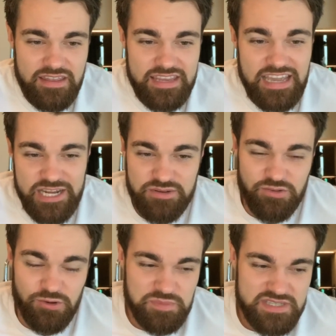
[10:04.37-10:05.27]

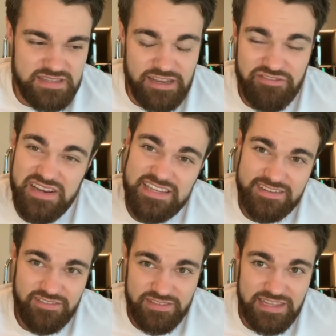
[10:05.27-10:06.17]
engagement groups, the
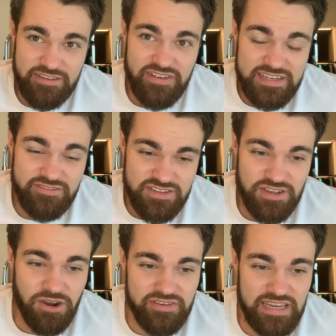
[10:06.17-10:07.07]

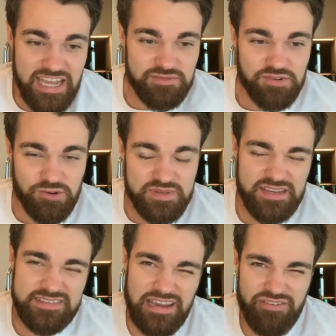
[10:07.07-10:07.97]
effectiveness of engagement groups
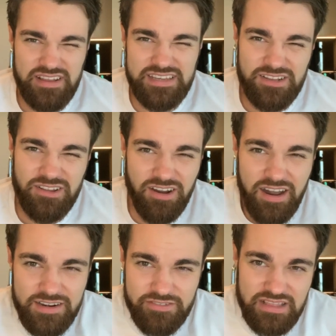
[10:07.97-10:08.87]
has definitely
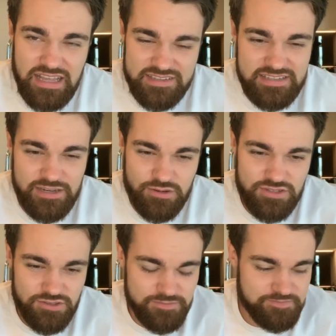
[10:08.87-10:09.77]
declined over the last year or
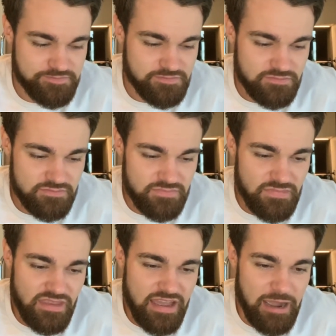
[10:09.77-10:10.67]
two.
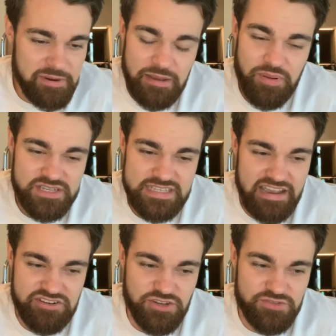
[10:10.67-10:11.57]
And I personally
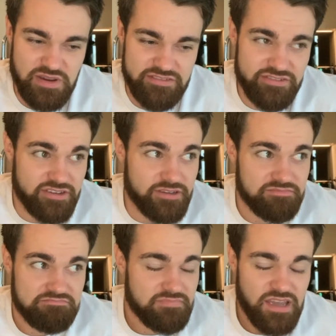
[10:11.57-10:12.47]
haven't used one for
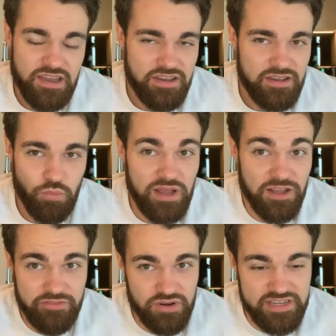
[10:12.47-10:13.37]
well
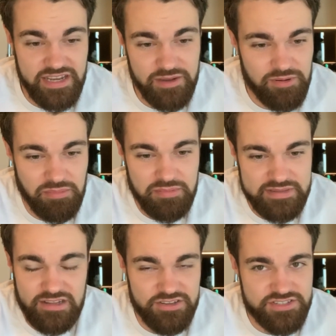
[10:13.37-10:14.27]
over a year,
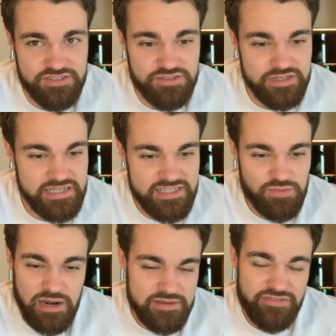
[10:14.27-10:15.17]
probably close to 2 years.
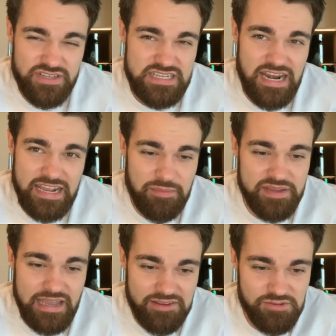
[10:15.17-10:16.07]
When I was first starting up,
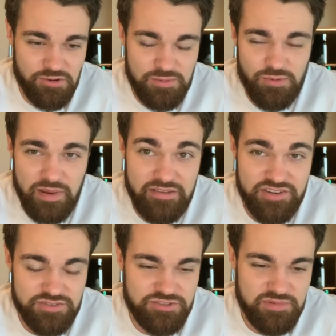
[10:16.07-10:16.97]
engagement groups were
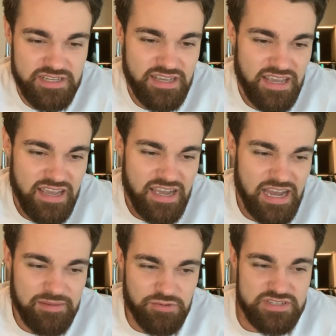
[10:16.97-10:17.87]
beneficial to me
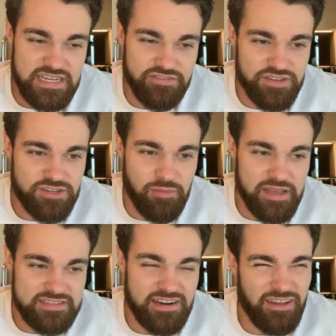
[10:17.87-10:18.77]
to receive those
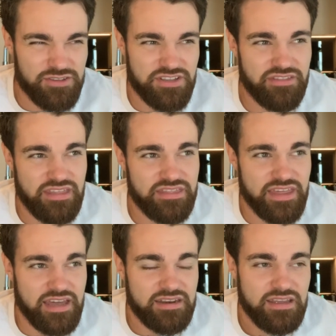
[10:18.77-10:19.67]
comments. And I also think
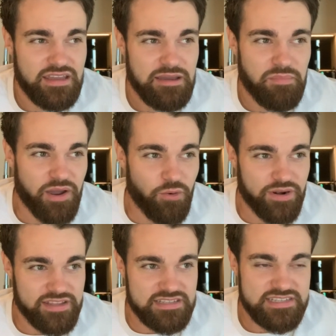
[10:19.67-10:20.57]
that my
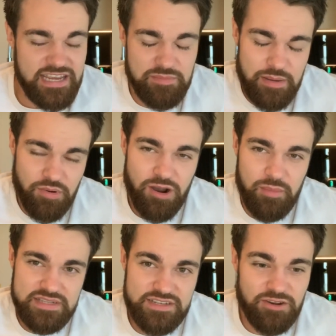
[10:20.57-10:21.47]
audience, seeing people
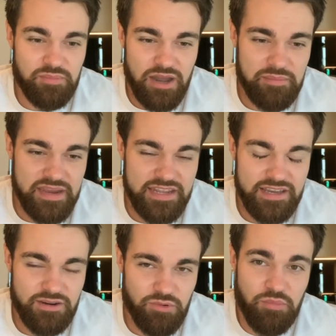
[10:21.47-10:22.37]
commenting on my
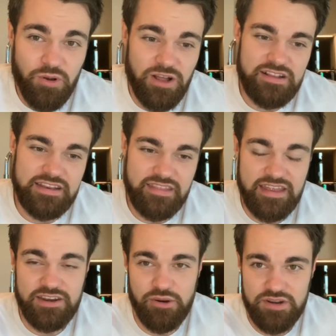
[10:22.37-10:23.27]
media, were more likely to
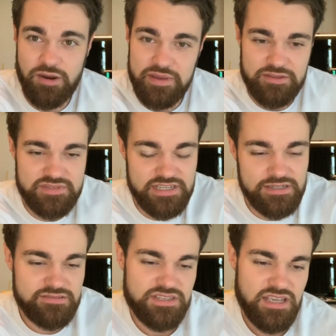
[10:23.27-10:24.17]
then go and comment
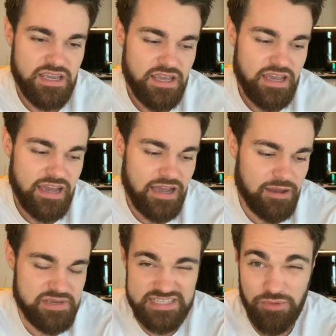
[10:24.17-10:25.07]
themselves,
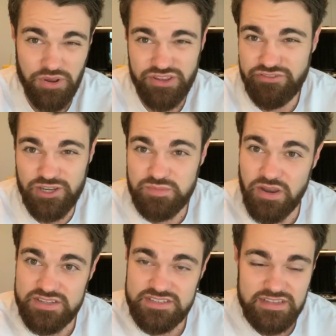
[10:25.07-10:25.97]
as they weren't the first
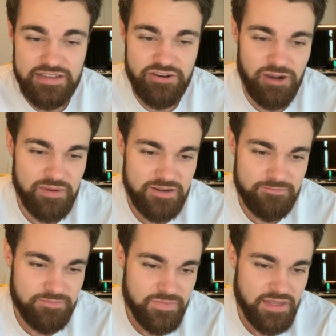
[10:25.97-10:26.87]
person to leave a comment.
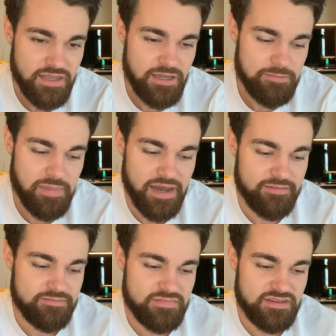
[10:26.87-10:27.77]

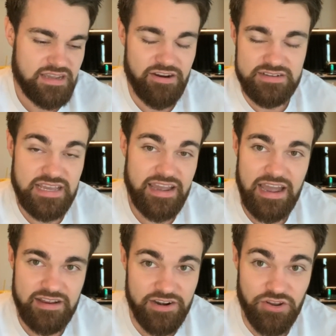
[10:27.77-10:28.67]
But current day,
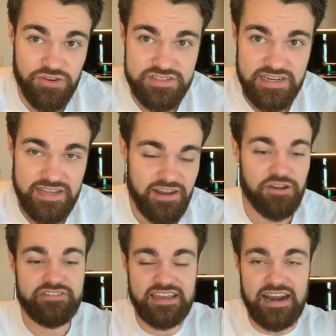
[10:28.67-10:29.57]
I don't use any. I
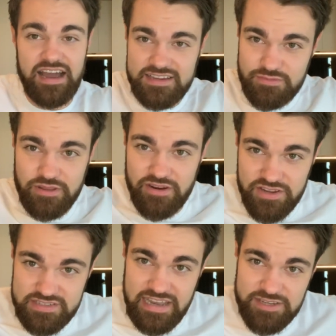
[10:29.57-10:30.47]
often get asked whether I
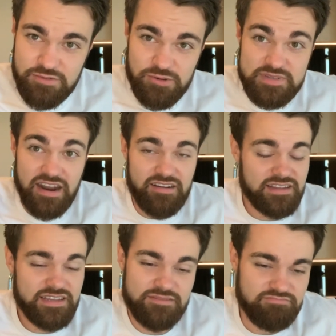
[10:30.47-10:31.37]
use engagement groups
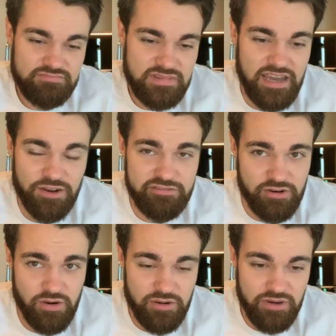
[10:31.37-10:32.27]
currently, and no, not
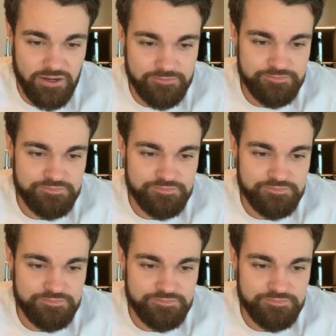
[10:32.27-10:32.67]
for quite a while.